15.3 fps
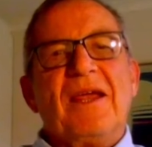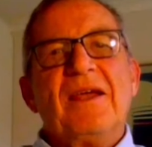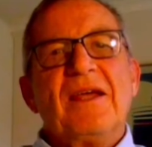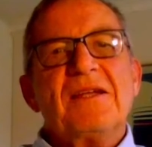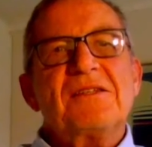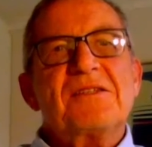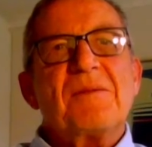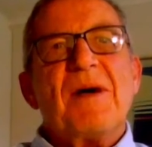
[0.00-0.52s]
big.
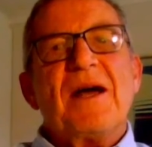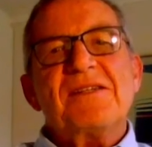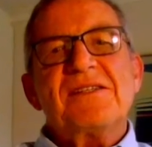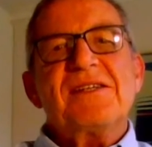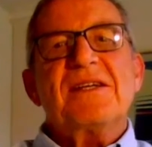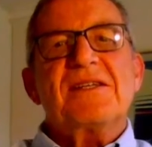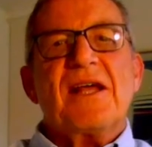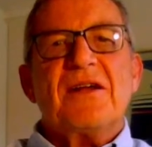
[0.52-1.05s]
It's
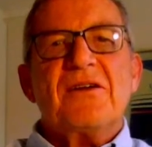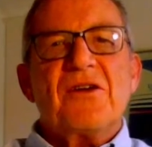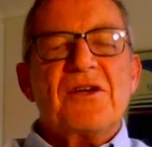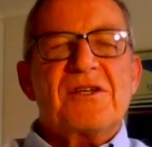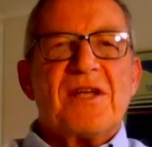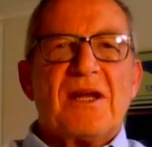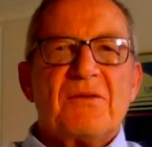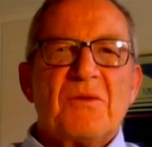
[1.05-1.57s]
about
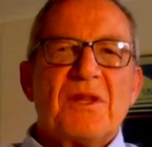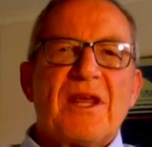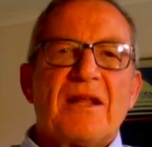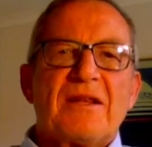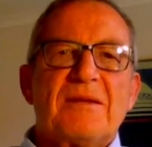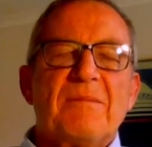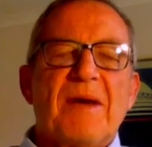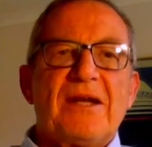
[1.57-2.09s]
600 ton
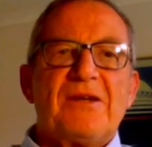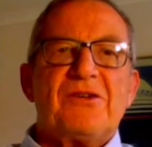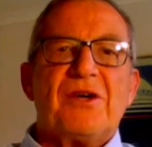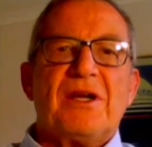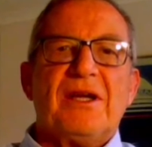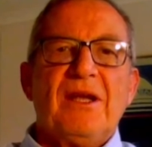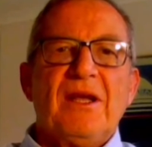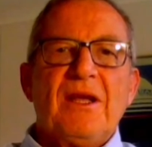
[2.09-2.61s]
without the
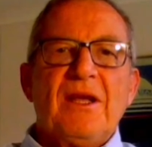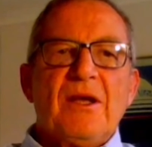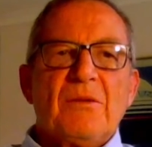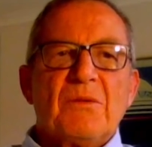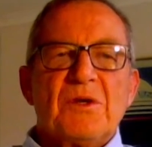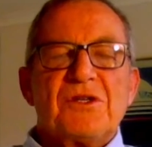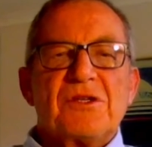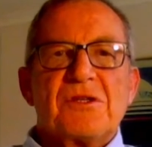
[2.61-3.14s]
battery,
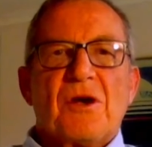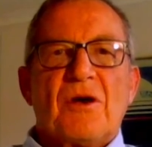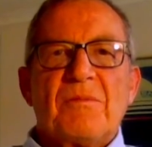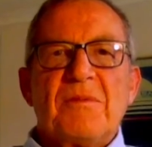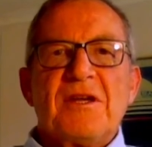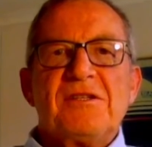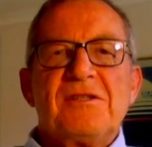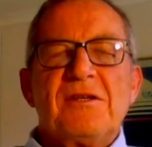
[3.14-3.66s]
which has
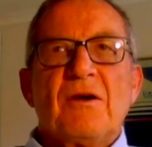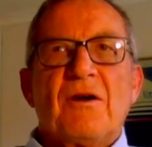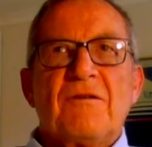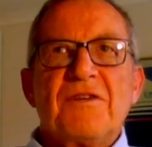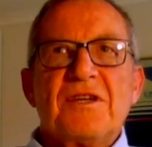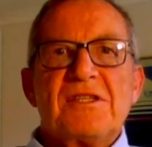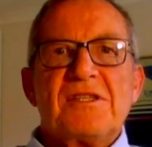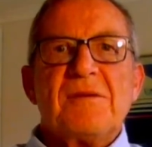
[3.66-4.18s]

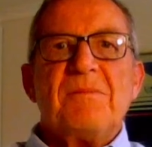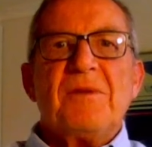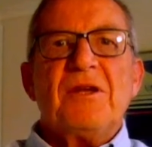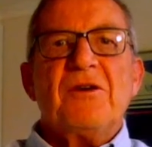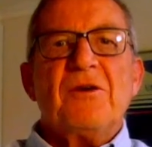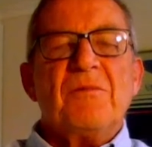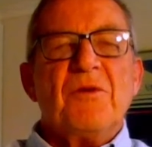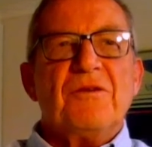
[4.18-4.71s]
obviously
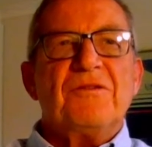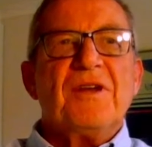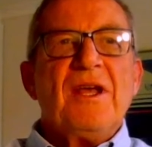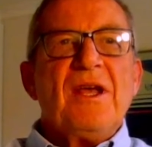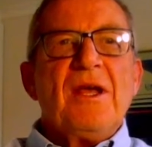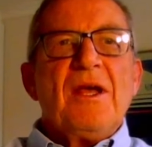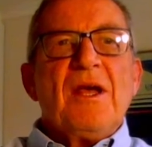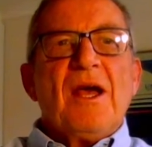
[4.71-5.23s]
been removed.
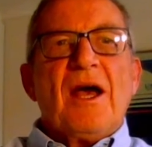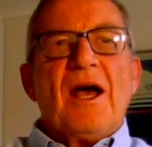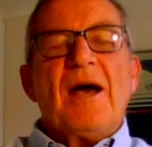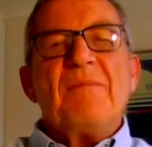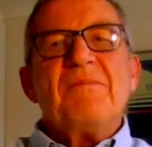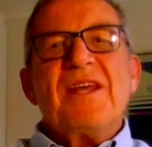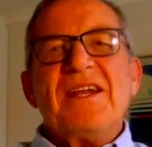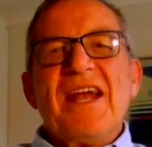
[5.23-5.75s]

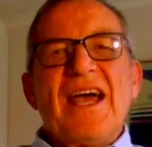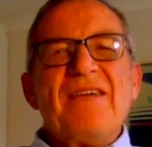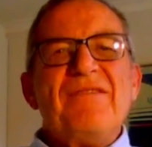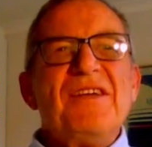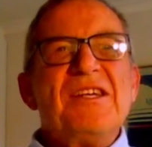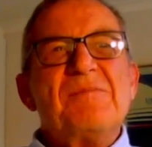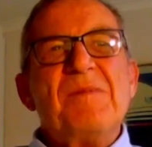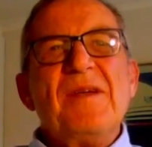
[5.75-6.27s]
The
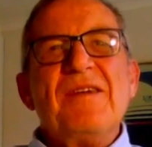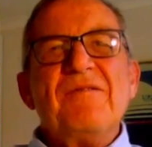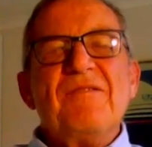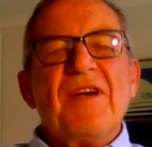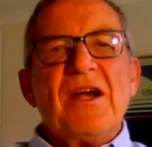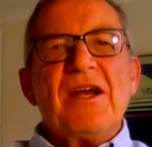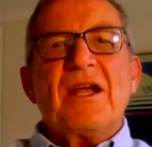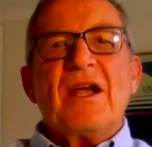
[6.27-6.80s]
Navy's been
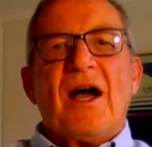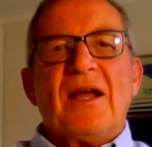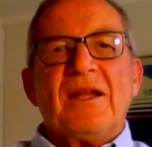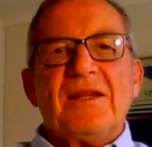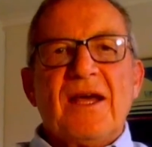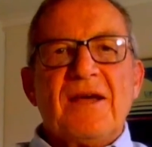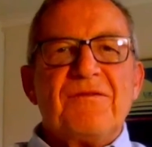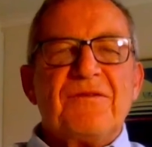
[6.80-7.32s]
very
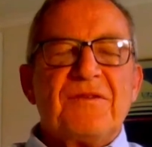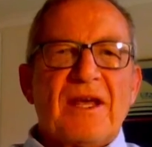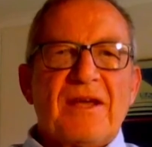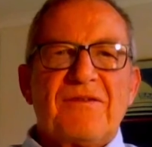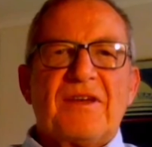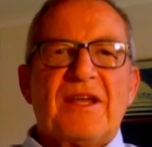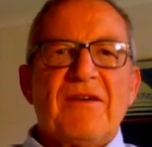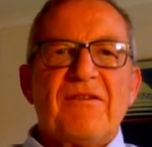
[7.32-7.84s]
kind.
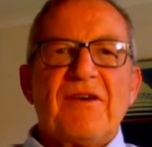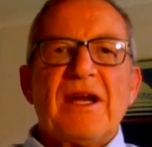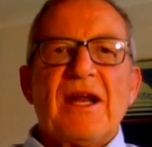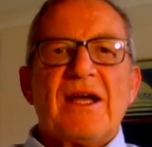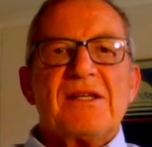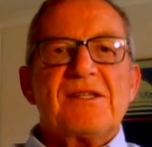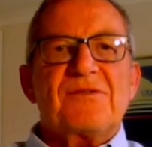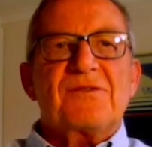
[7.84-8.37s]
They've
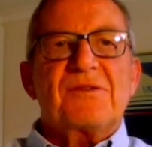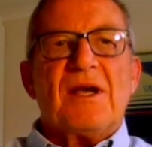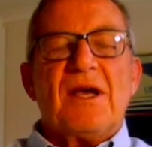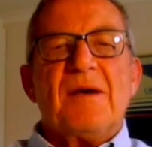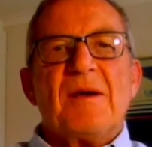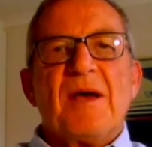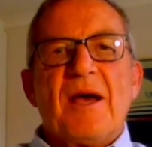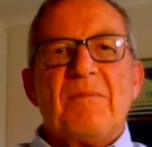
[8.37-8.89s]
given us
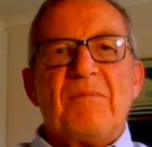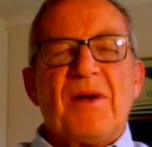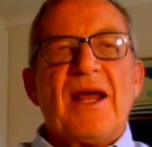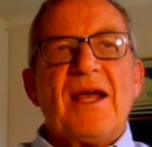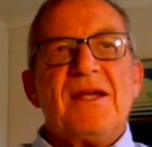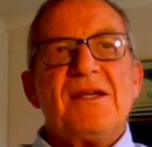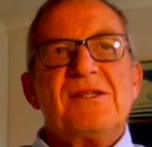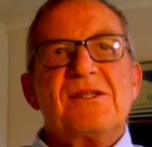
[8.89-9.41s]
a
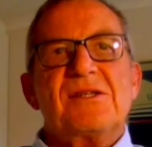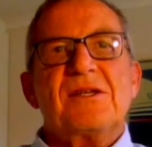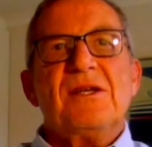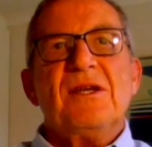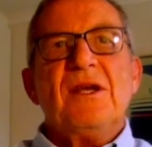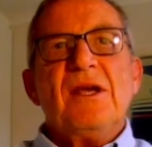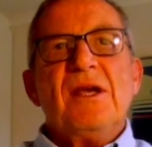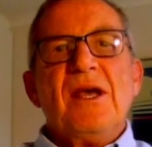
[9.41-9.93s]
place,
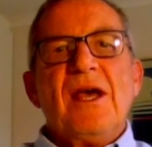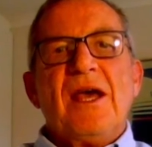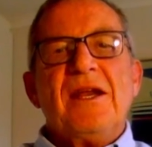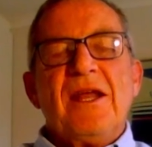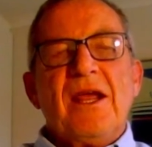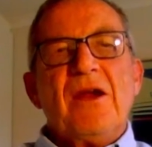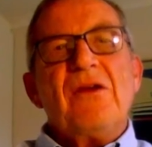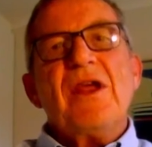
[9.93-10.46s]

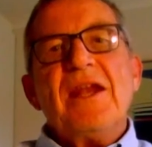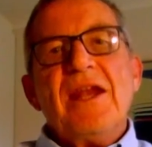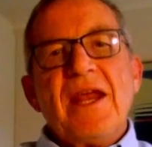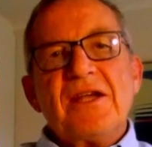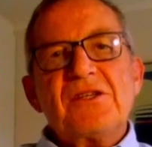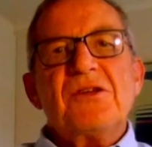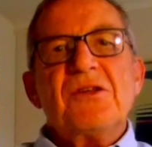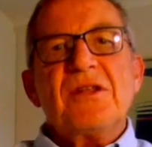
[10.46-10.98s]
an area
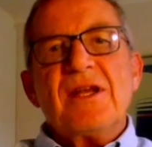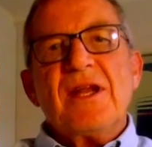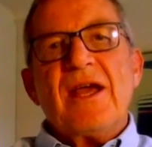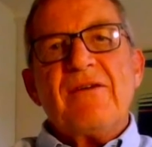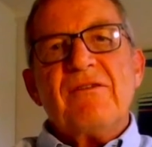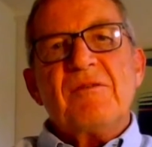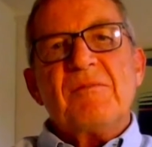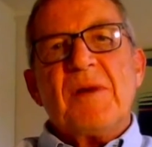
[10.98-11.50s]
next to the
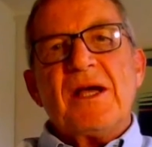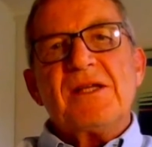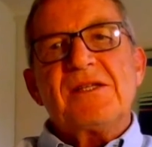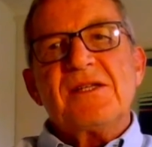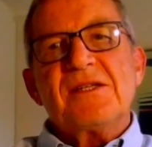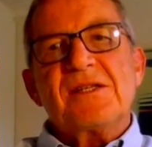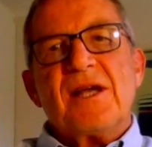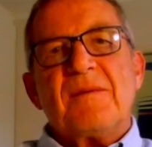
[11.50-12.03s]
naval
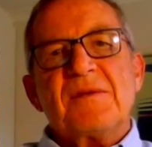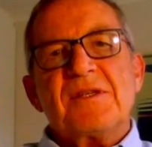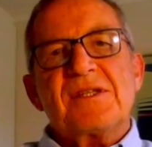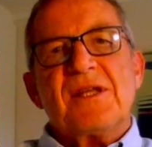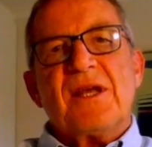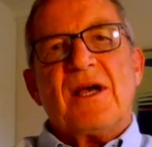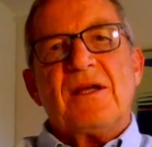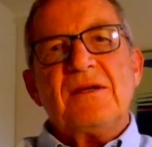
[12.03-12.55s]
base in
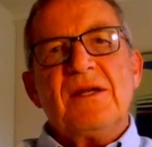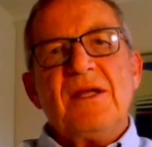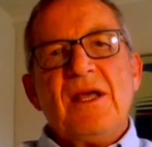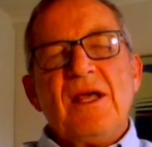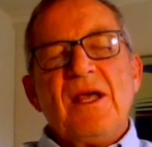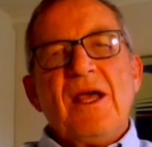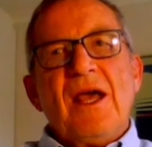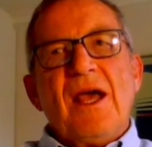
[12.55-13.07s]
Samestown,